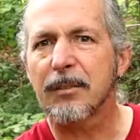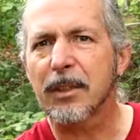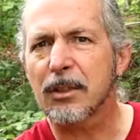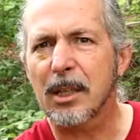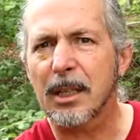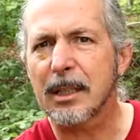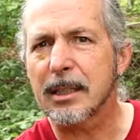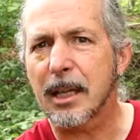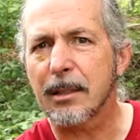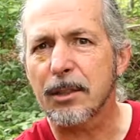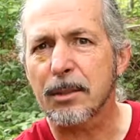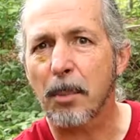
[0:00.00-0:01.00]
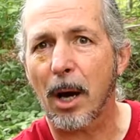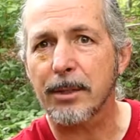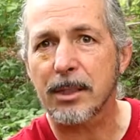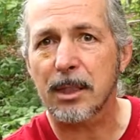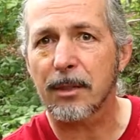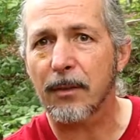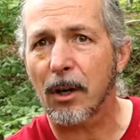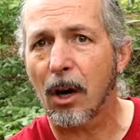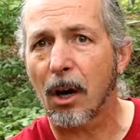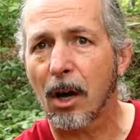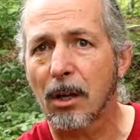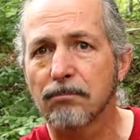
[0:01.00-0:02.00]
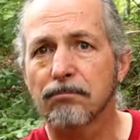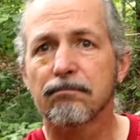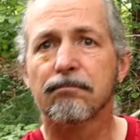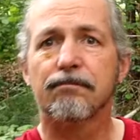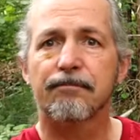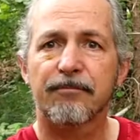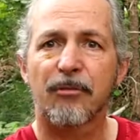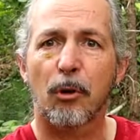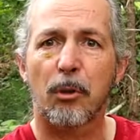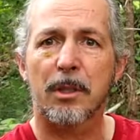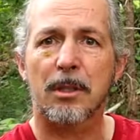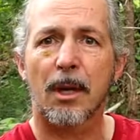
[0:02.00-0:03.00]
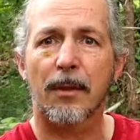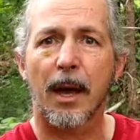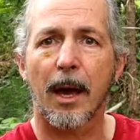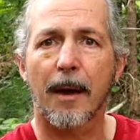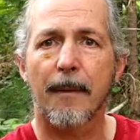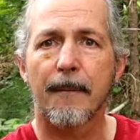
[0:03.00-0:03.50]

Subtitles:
if there's any tender spots, and if there are, focus on that.